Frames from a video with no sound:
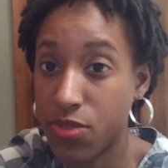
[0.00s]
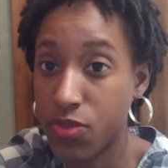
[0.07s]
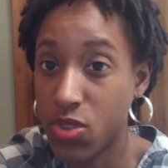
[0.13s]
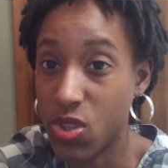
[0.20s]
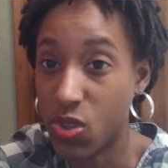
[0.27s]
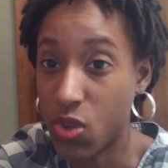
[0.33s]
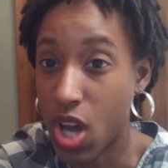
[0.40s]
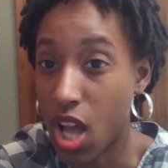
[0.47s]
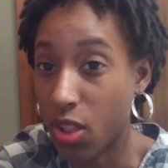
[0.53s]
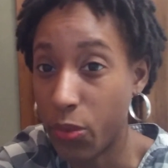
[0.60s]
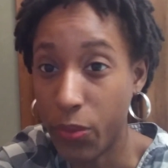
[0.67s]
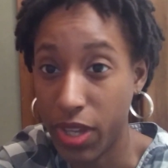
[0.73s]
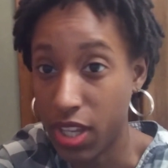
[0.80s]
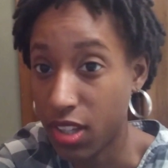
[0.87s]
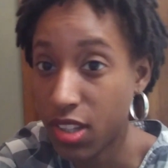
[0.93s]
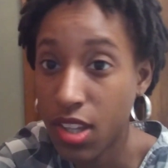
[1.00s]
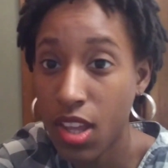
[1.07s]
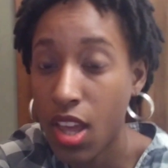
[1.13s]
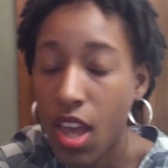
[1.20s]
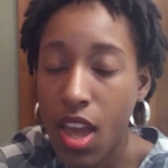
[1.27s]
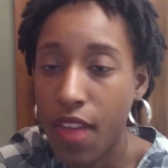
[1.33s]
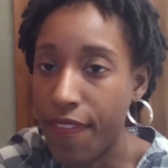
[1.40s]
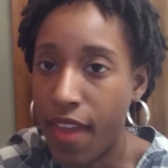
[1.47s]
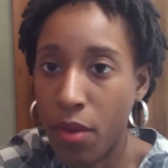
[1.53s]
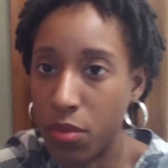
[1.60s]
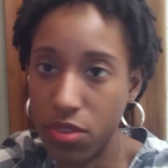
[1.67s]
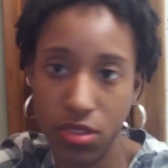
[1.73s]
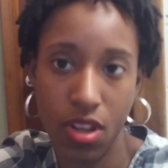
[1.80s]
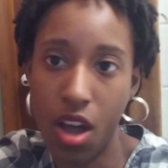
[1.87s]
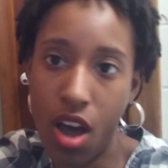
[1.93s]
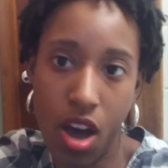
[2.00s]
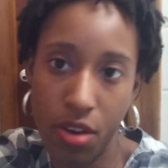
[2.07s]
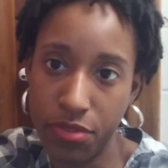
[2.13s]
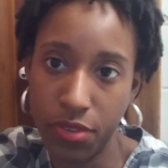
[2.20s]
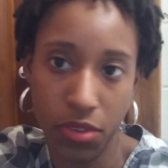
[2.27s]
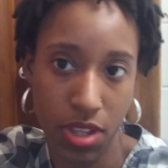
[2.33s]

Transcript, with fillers: till Halloween, and that was awful.